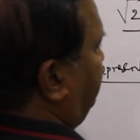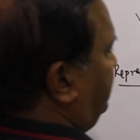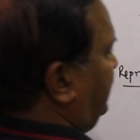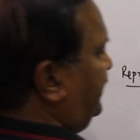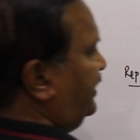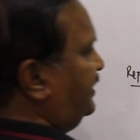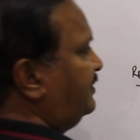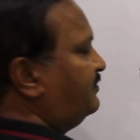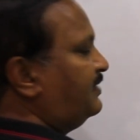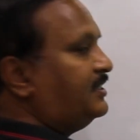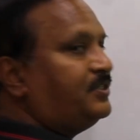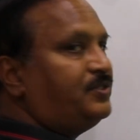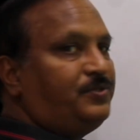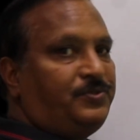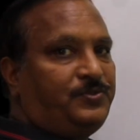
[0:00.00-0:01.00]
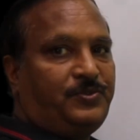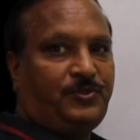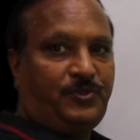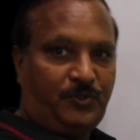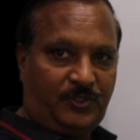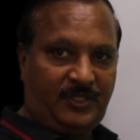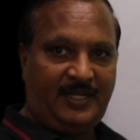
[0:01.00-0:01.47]
because once you
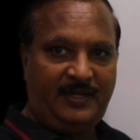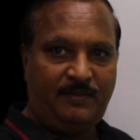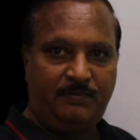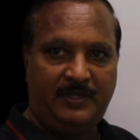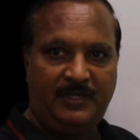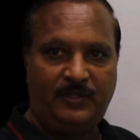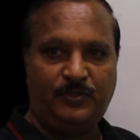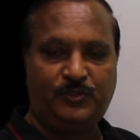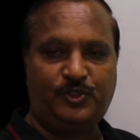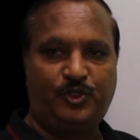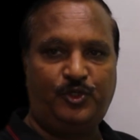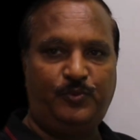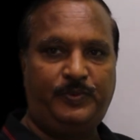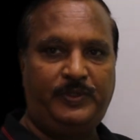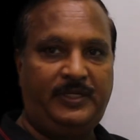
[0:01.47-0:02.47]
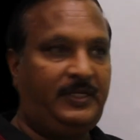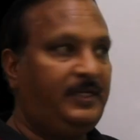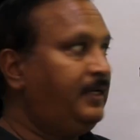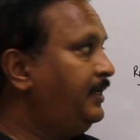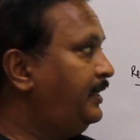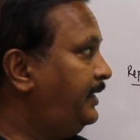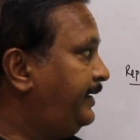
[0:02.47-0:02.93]
know the number, you should be
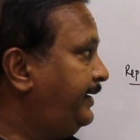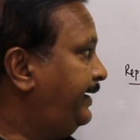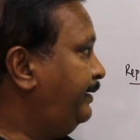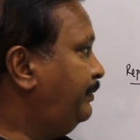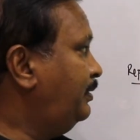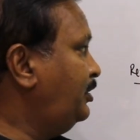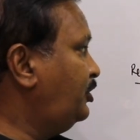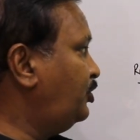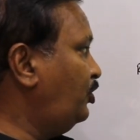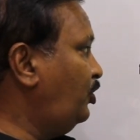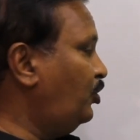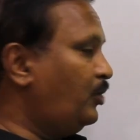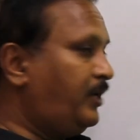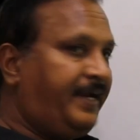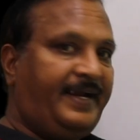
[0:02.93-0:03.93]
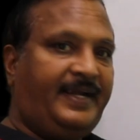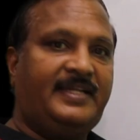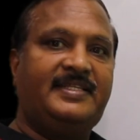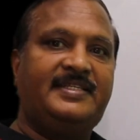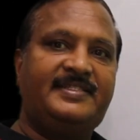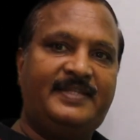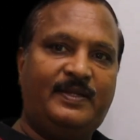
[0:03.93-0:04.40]
able to
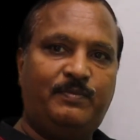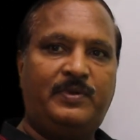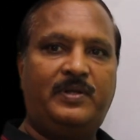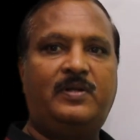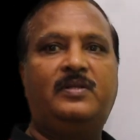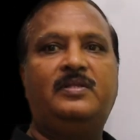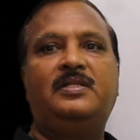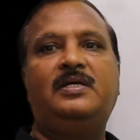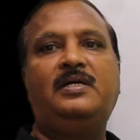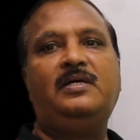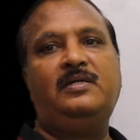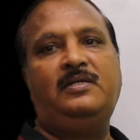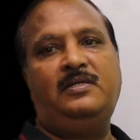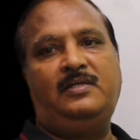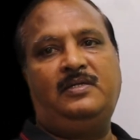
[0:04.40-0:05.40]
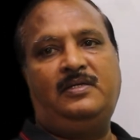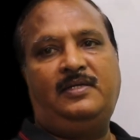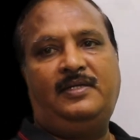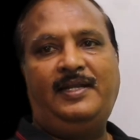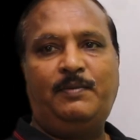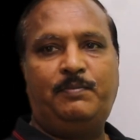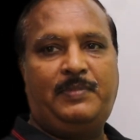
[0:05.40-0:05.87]
locate this number on the
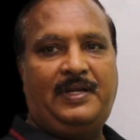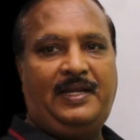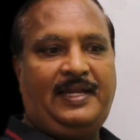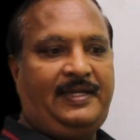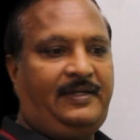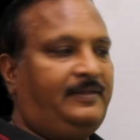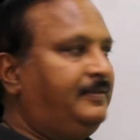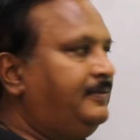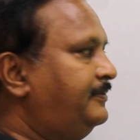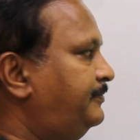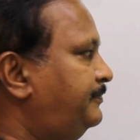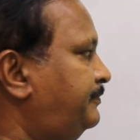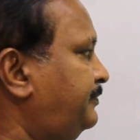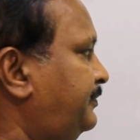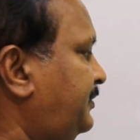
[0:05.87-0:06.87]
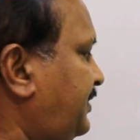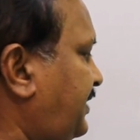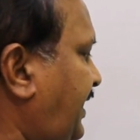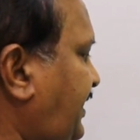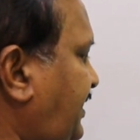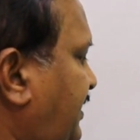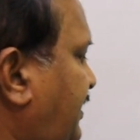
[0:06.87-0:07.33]
number line,
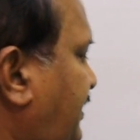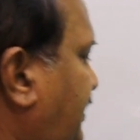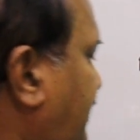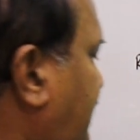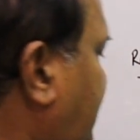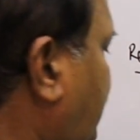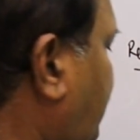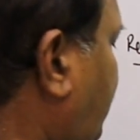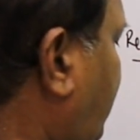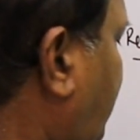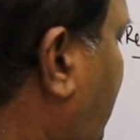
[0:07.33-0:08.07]
right? So